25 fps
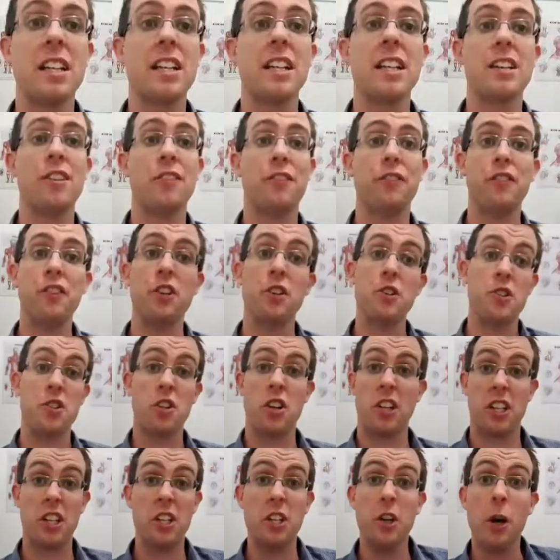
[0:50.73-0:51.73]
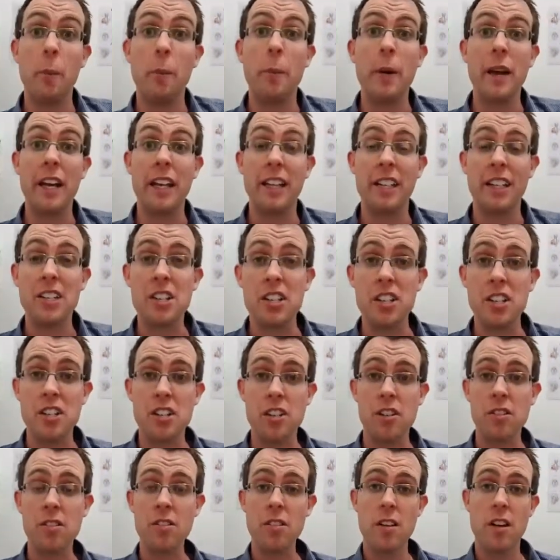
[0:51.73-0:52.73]
it feels like you're not being listened
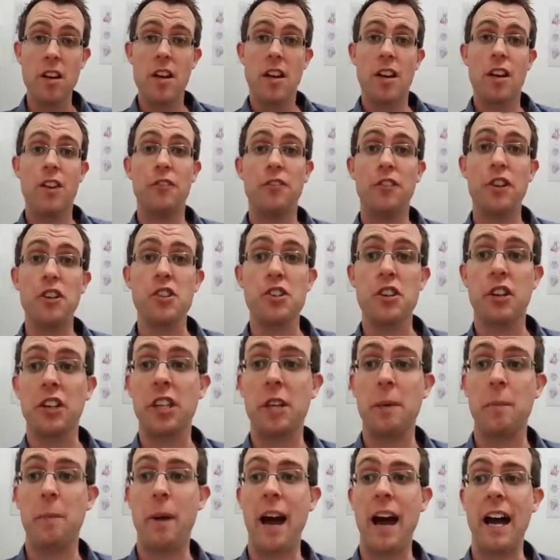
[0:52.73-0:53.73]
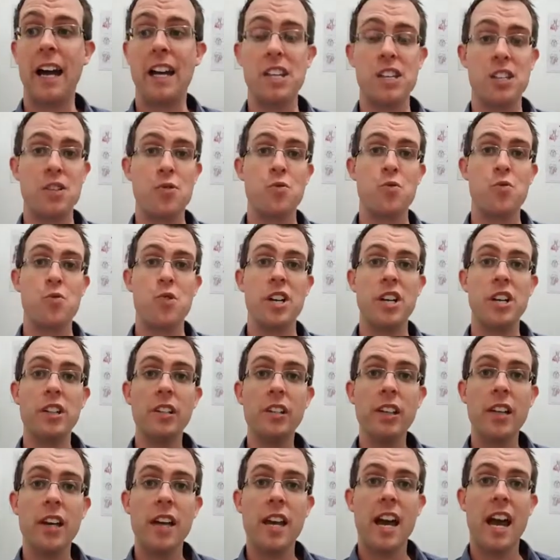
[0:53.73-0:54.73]
to, it feels like your pain isn't
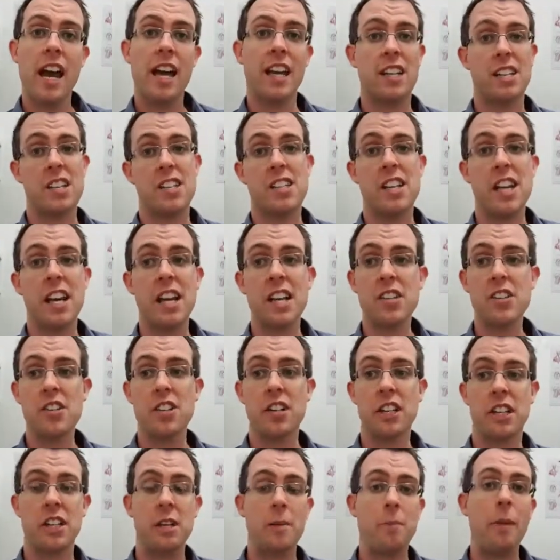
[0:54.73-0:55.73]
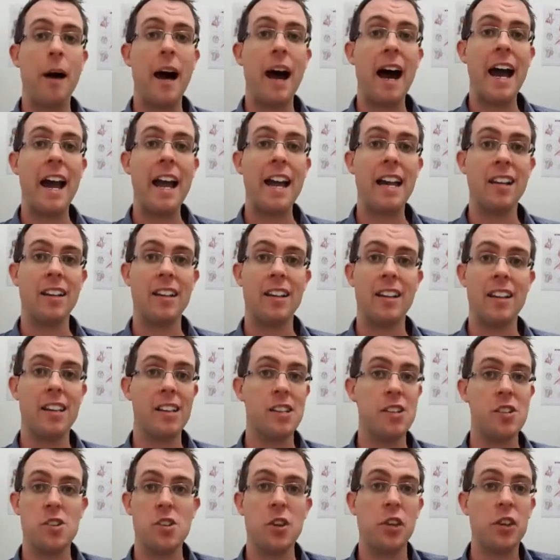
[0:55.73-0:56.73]
real, and it sounds like your pain
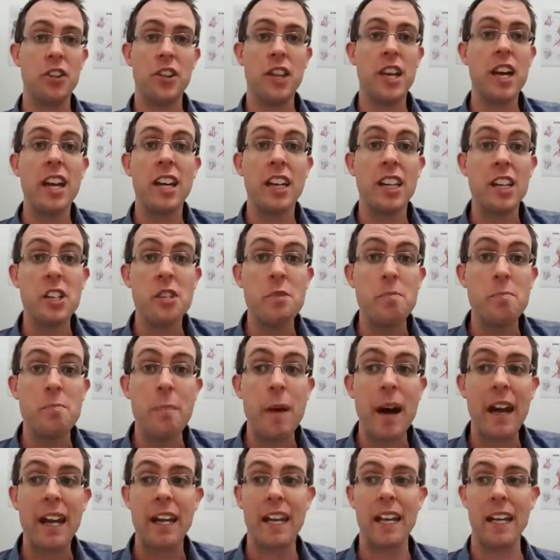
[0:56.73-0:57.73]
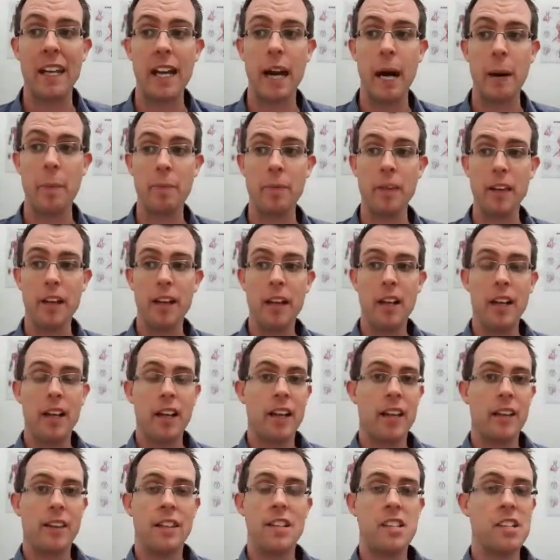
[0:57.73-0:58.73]
is not there, you're just making it up.
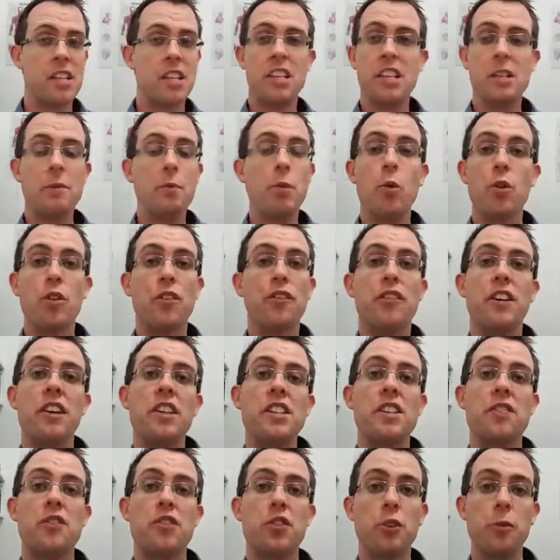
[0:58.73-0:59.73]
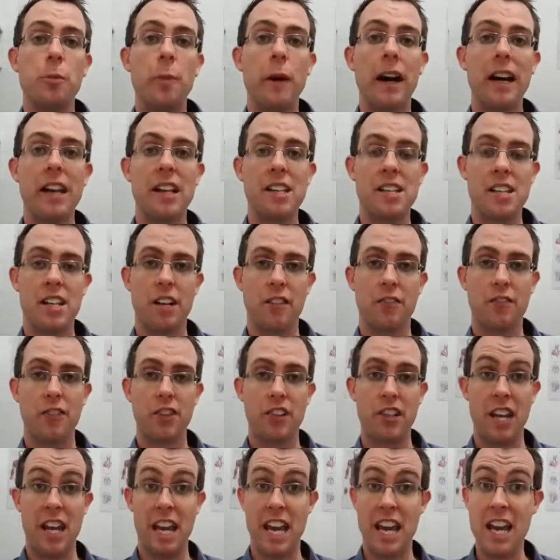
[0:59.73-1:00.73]
There's nothing more offensive to a pain sufferer
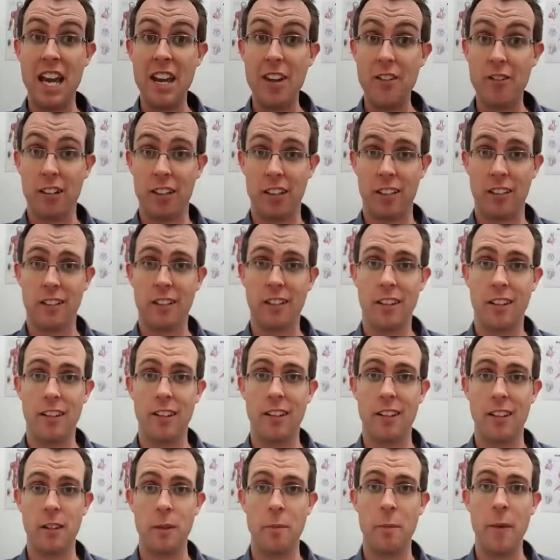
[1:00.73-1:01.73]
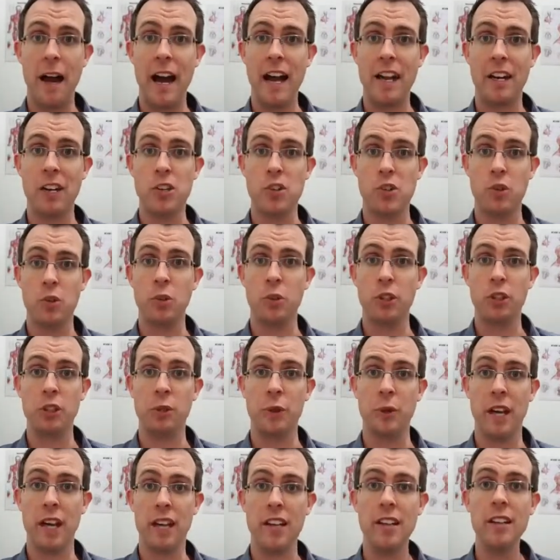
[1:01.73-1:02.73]
than hearing that the pain is all in your
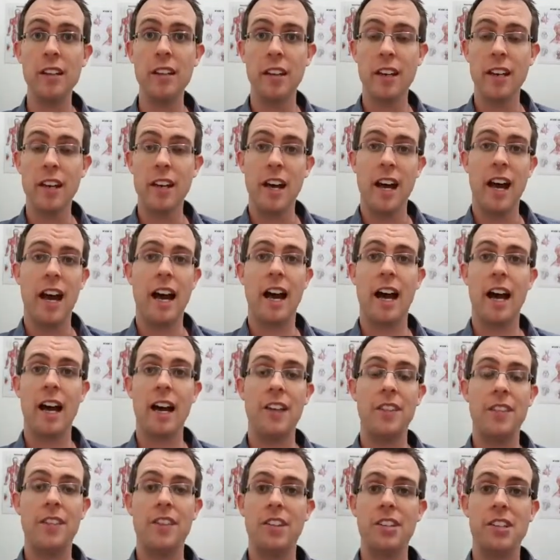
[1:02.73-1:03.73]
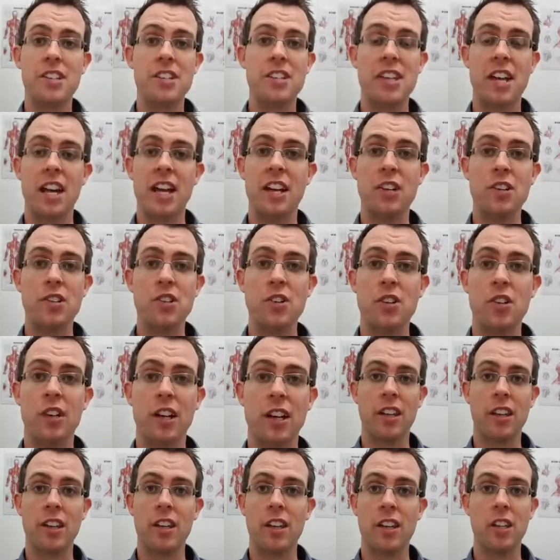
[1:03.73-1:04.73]
head, that it sounds
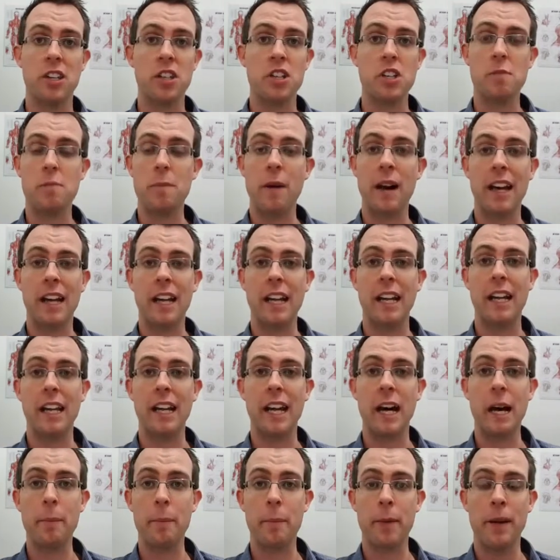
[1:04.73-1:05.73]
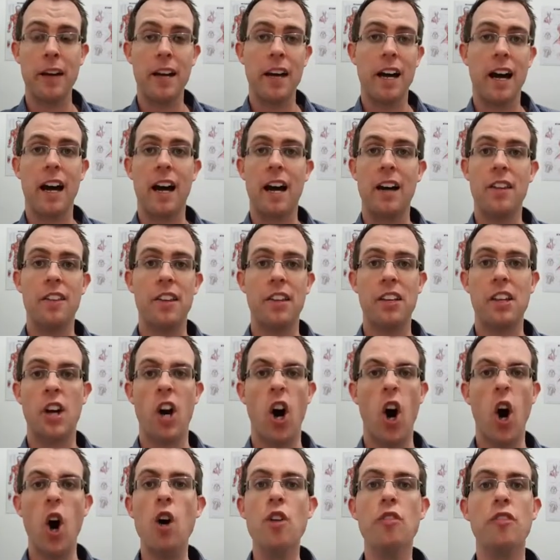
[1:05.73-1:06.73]
like you're just making it up, that you're
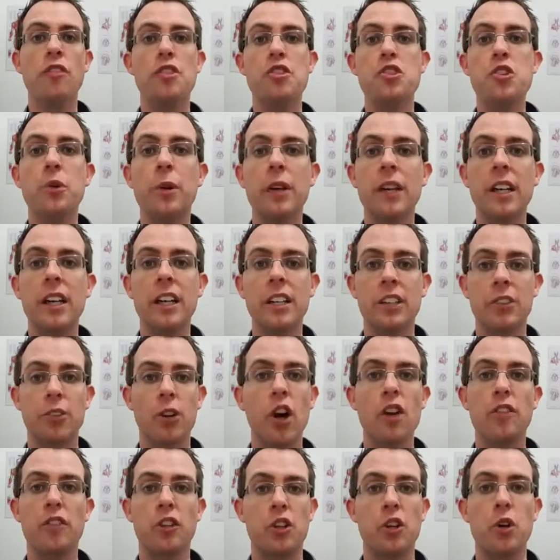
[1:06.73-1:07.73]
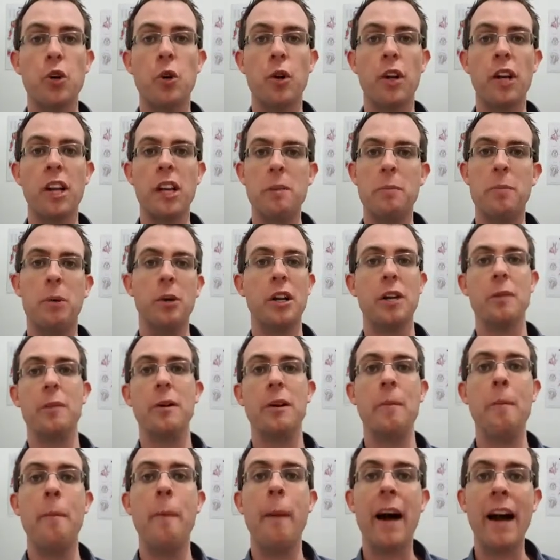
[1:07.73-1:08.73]
overdoing it, you're overcooking it, you're putting a bit
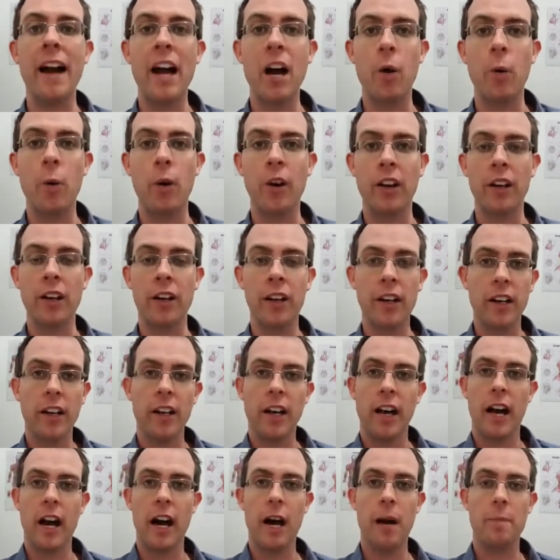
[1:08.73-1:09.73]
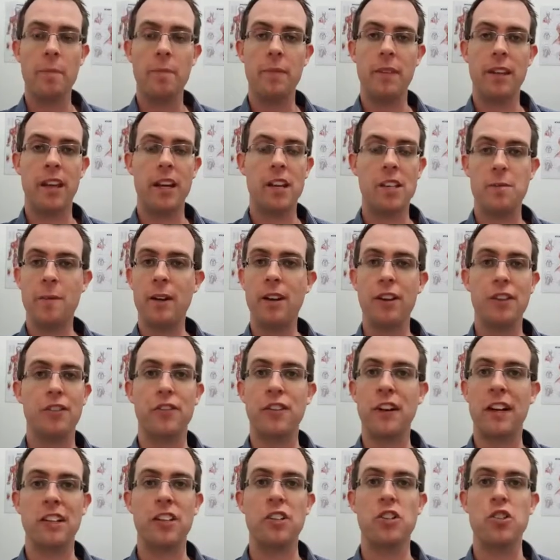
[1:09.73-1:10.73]
of mayo on it. As a matter of
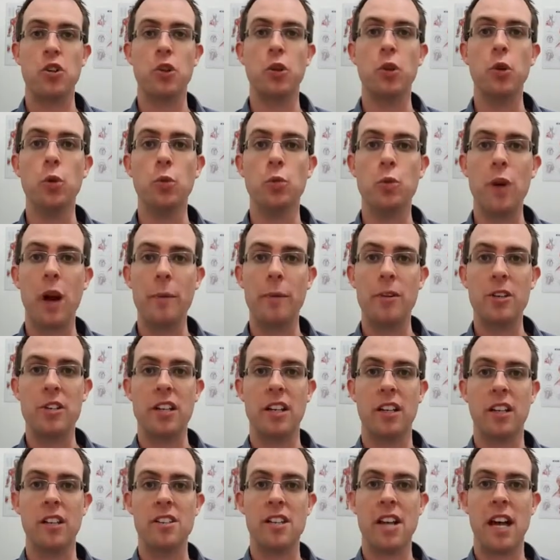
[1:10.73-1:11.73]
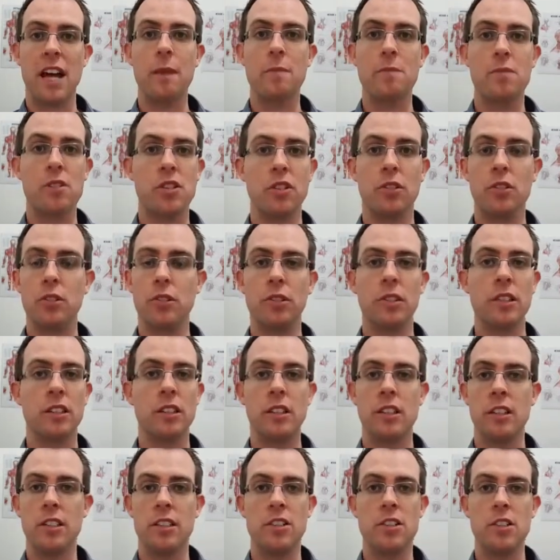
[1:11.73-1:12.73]
fact, it's all rubbish and it's
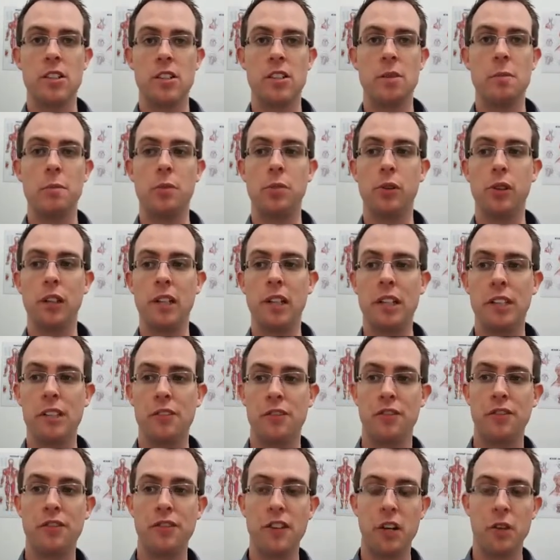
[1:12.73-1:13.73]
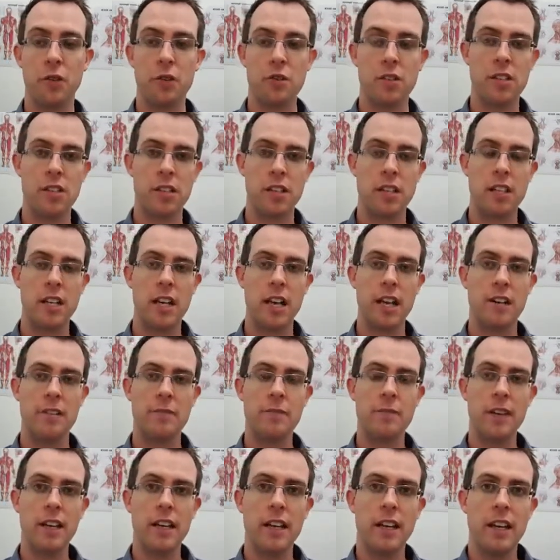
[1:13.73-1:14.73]
absolutely just completely false. Now,
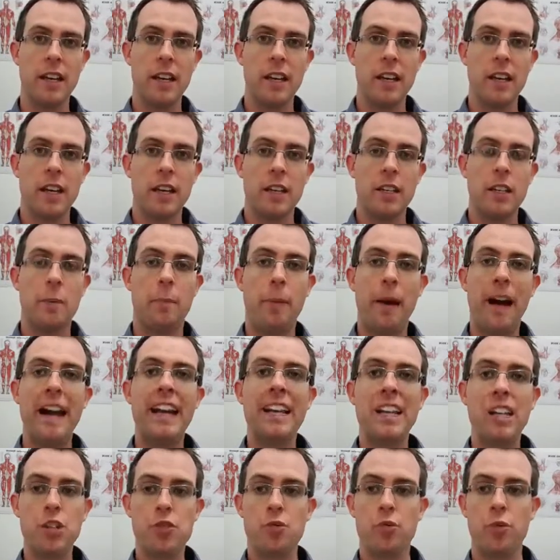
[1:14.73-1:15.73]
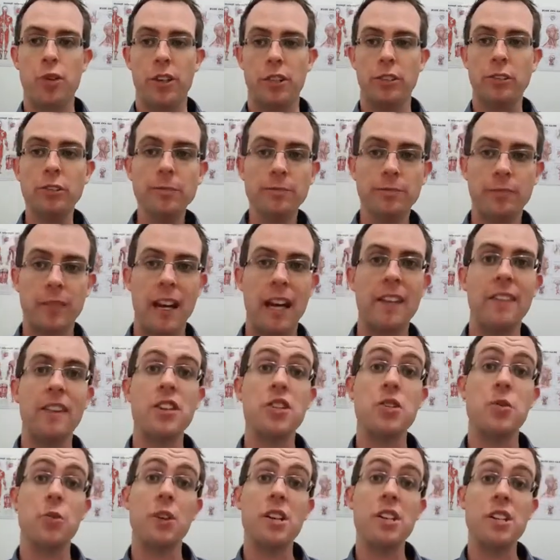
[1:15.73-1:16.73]
your pain is real and there's
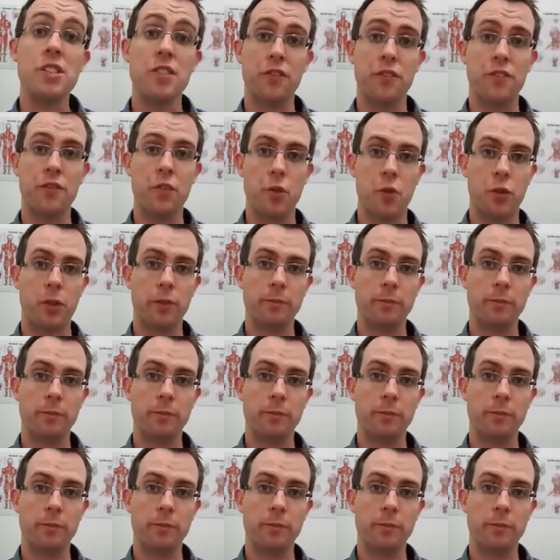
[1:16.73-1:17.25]
a reason for it.